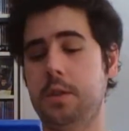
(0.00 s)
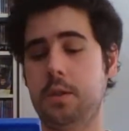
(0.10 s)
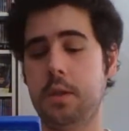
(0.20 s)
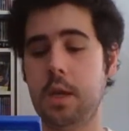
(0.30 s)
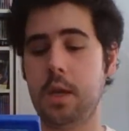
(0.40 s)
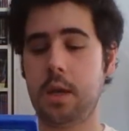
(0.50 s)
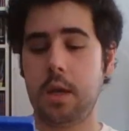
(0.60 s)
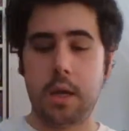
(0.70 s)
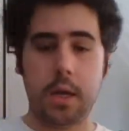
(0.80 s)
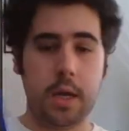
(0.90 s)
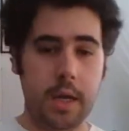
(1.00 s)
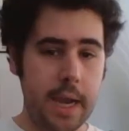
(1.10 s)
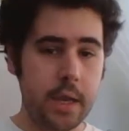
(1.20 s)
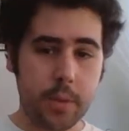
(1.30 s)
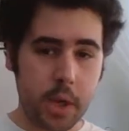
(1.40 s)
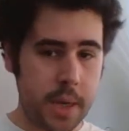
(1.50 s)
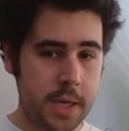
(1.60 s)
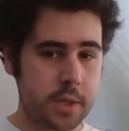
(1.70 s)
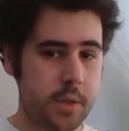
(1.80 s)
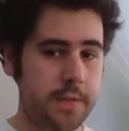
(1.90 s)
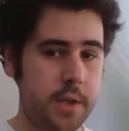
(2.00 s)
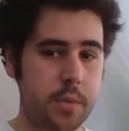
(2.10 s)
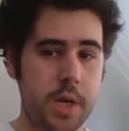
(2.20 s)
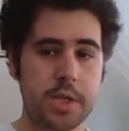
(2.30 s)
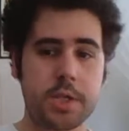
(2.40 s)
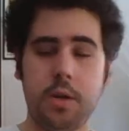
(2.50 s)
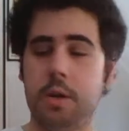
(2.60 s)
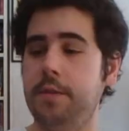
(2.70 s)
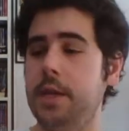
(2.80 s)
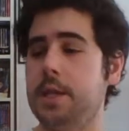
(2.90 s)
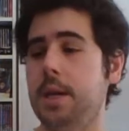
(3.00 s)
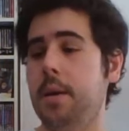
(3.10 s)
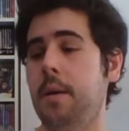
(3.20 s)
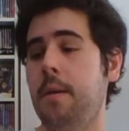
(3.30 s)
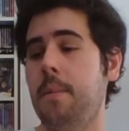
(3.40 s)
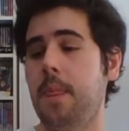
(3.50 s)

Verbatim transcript: So, uh, highly recommend Gravity Rush on the Vita.